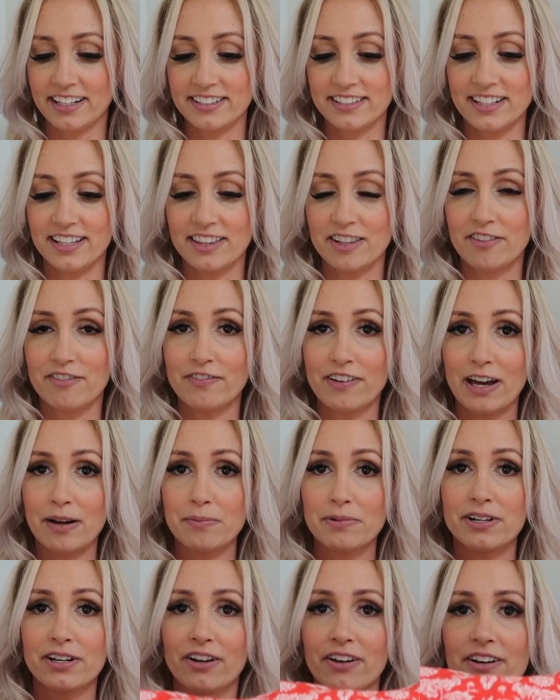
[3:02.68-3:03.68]
I said, the
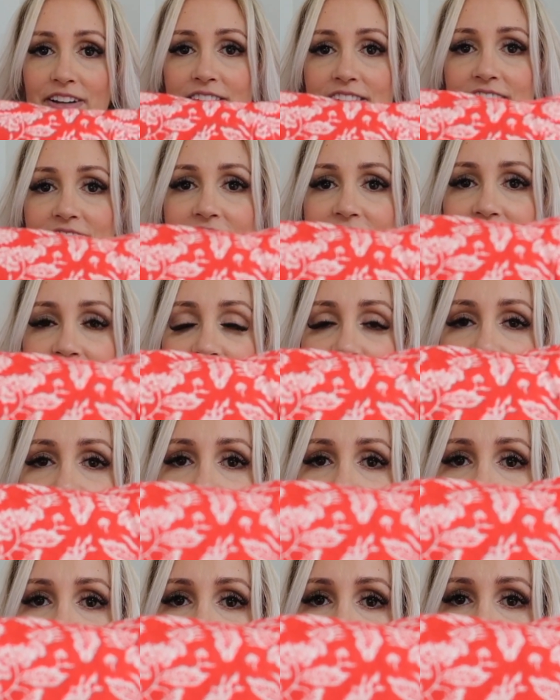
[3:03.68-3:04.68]
fabric on this is
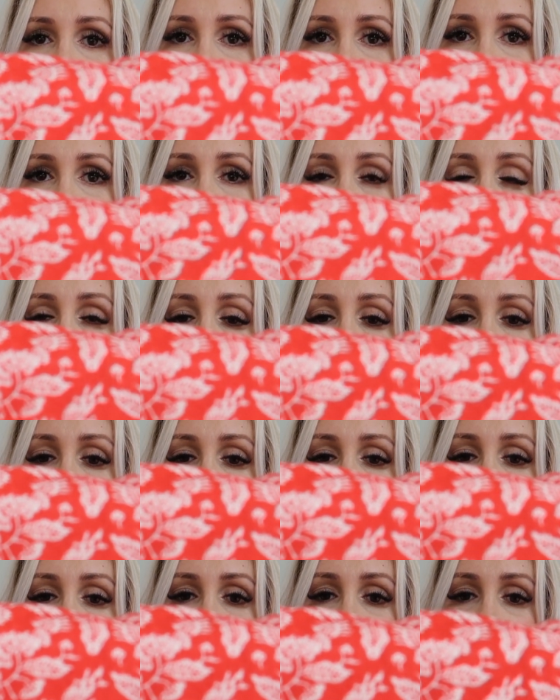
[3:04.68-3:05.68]
great. I love all
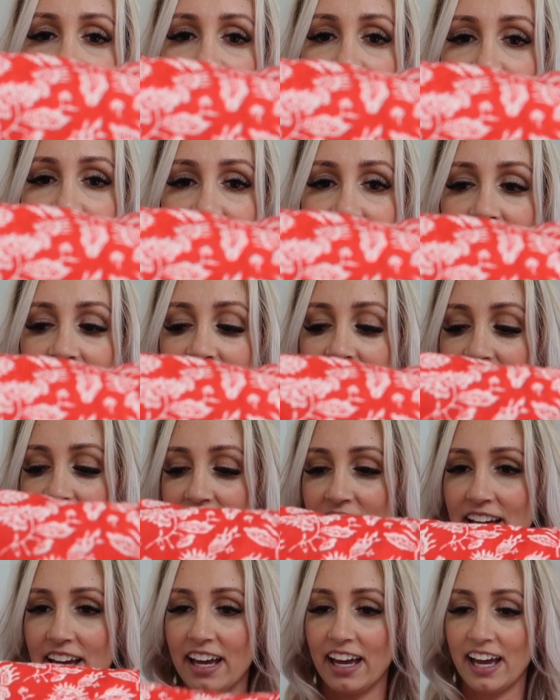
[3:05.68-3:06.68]
the details.
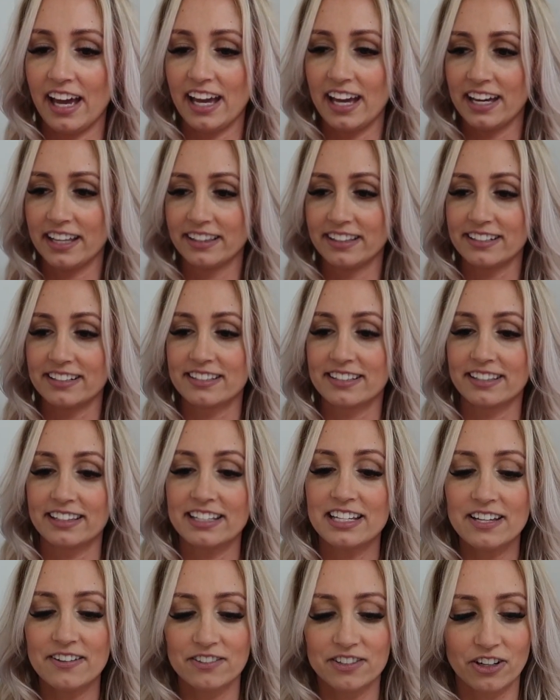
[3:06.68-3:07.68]
And the
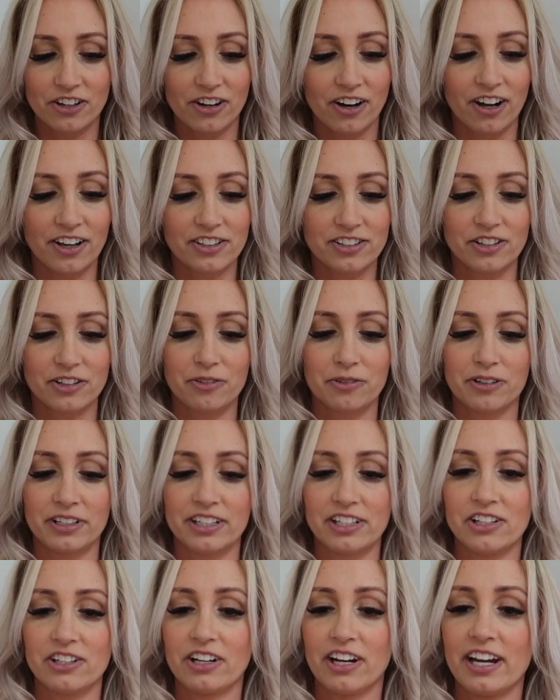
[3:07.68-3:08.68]
sleeves are also
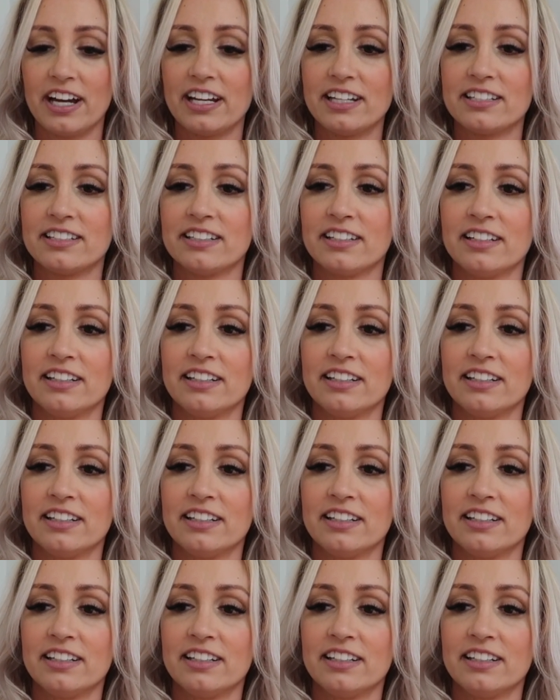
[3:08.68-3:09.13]
really great.